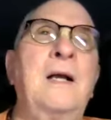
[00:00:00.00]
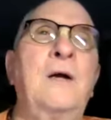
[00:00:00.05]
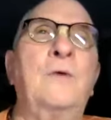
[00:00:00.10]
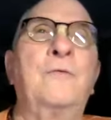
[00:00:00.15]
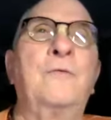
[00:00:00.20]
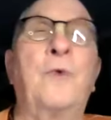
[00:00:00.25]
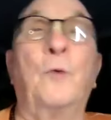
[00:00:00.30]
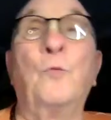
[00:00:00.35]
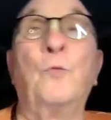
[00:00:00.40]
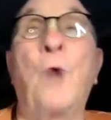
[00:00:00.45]

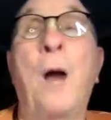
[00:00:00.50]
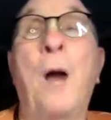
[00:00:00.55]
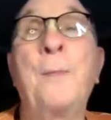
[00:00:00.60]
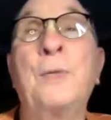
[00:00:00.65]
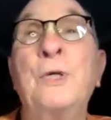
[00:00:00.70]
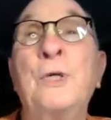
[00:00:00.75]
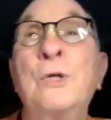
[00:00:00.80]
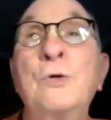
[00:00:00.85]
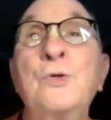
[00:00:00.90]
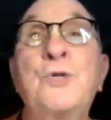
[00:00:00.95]
From
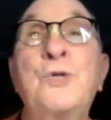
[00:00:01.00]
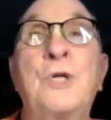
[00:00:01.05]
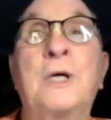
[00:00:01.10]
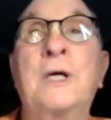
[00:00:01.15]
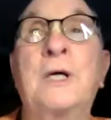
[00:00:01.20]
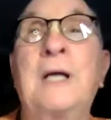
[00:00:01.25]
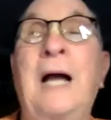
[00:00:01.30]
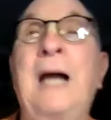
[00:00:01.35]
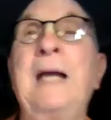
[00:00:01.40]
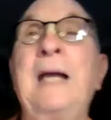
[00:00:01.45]

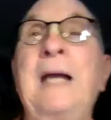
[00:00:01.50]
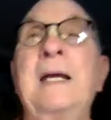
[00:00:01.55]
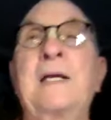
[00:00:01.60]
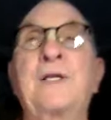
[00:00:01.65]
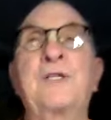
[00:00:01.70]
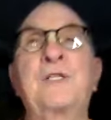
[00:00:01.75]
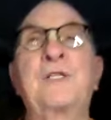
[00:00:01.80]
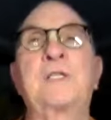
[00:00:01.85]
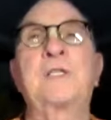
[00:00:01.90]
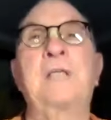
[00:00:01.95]
Ramanuja, I
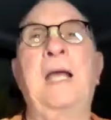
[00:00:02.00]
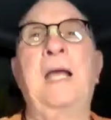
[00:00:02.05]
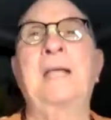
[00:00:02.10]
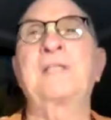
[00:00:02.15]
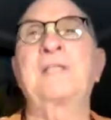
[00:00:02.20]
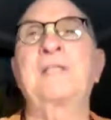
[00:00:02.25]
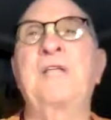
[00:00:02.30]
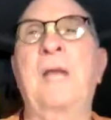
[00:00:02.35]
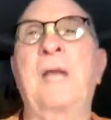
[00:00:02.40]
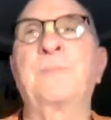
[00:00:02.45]

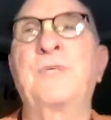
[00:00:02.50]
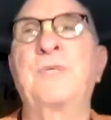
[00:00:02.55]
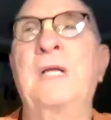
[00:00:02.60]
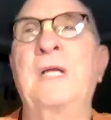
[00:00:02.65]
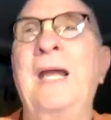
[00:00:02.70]
accept